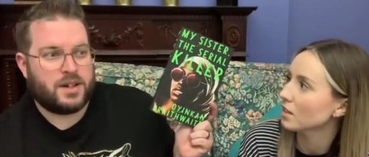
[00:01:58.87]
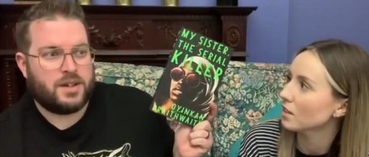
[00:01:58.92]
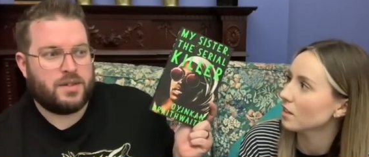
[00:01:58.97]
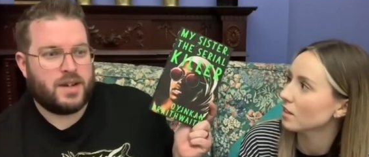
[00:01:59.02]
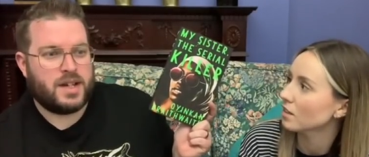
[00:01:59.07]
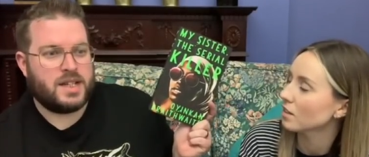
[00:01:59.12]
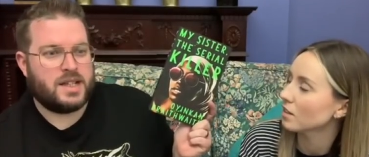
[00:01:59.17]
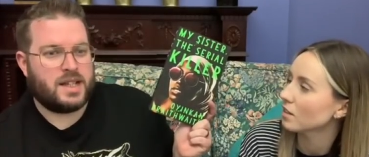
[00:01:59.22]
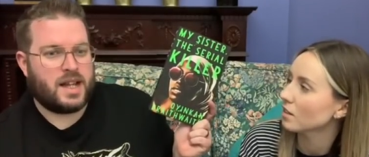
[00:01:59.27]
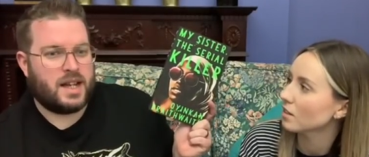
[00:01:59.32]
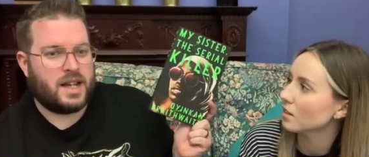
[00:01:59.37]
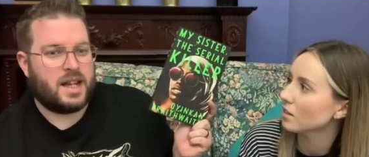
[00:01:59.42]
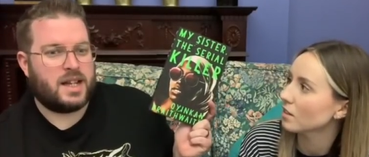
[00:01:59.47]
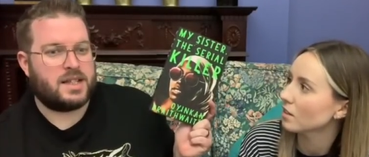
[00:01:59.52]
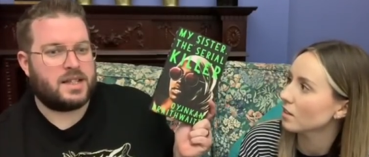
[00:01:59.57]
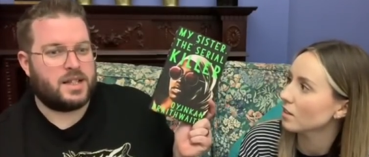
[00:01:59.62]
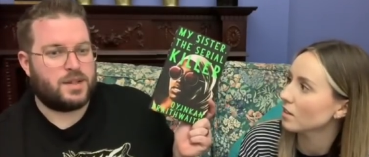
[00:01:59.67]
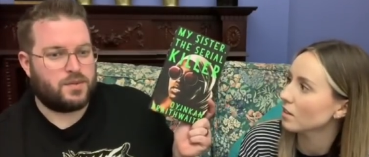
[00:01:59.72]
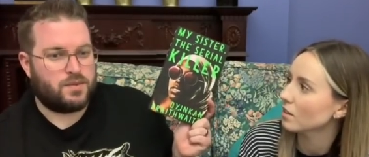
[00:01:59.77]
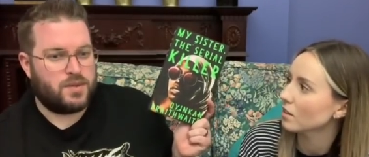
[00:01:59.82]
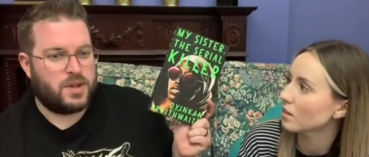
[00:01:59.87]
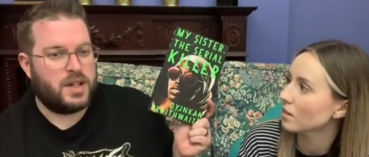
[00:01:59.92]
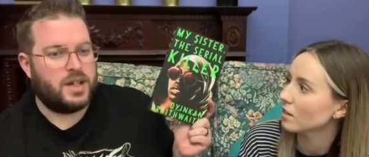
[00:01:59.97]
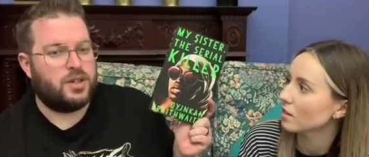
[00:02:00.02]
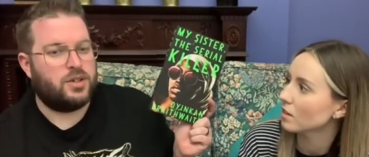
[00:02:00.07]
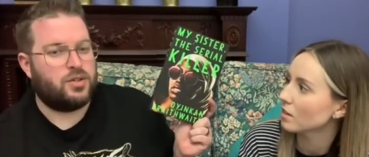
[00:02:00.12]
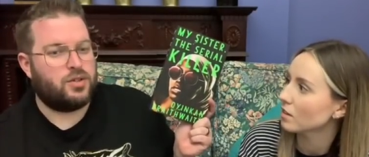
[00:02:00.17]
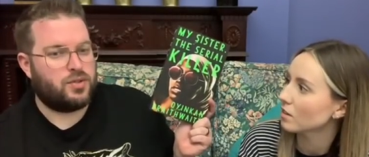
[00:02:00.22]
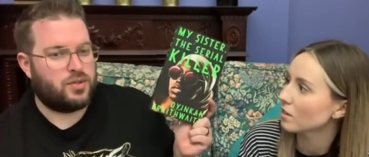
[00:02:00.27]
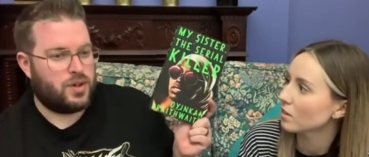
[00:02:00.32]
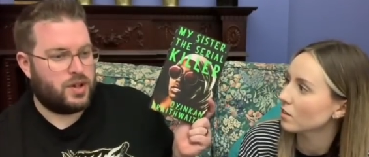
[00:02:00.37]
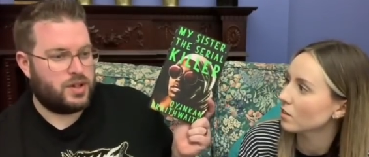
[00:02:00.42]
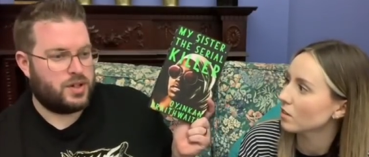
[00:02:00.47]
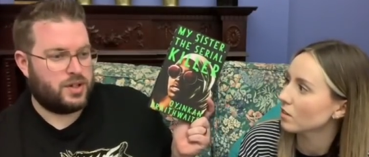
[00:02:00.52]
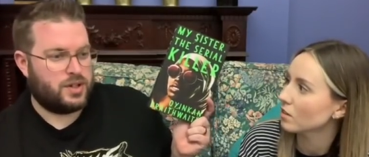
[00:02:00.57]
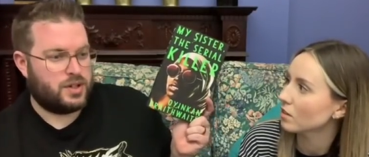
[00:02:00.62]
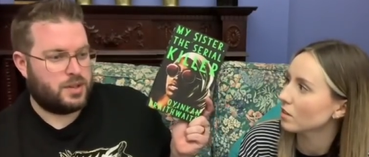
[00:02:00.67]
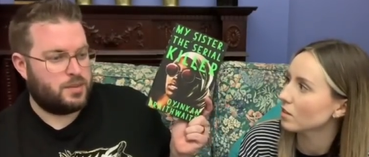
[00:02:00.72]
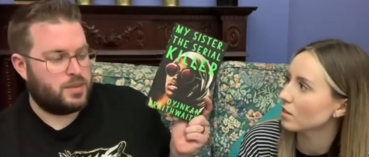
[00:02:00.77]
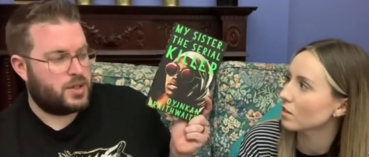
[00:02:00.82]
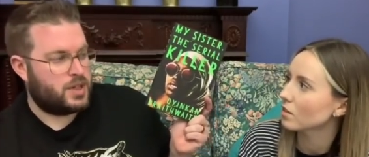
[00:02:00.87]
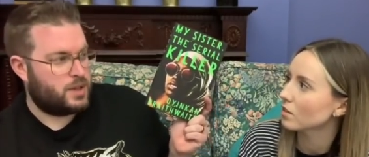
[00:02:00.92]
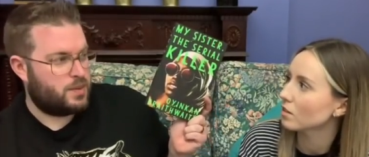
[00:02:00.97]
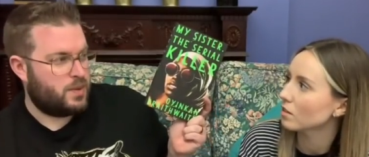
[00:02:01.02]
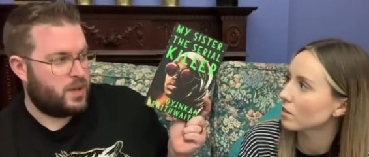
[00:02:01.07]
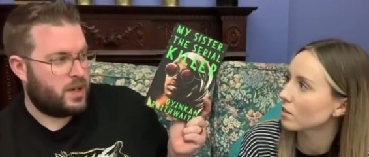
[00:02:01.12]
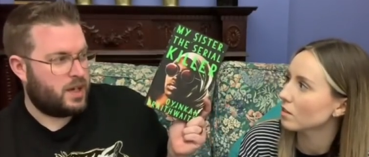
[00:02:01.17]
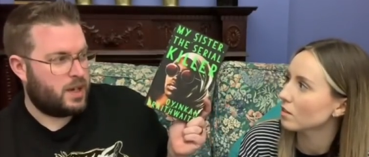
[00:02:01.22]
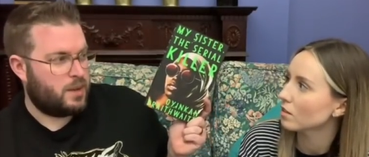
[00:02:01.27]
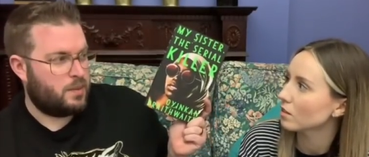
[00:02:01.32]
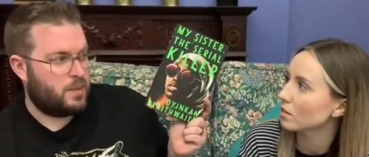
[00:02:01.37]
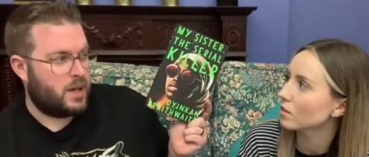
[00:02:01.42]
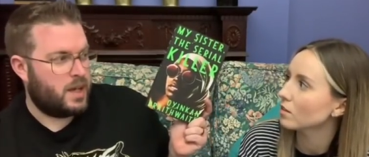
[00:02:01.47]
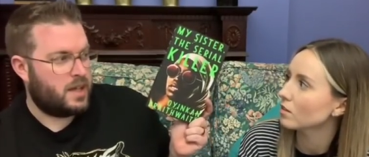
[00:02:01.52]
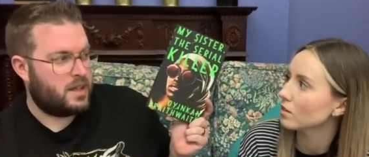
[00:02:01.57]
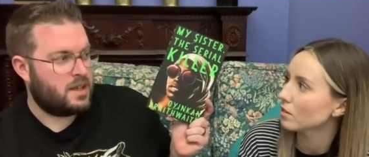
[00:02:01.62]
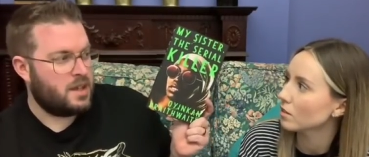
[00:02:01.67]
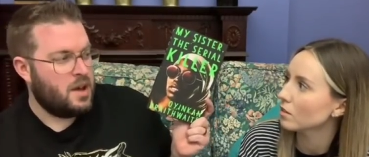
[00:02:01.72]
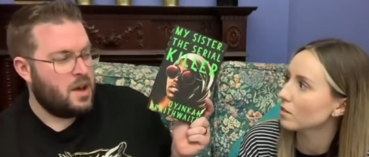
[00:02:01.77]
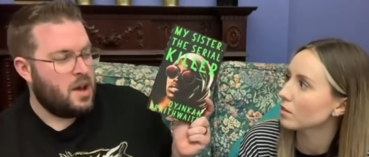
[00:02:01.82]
Speaker 1: Coretti then has this real crush on someone she's working with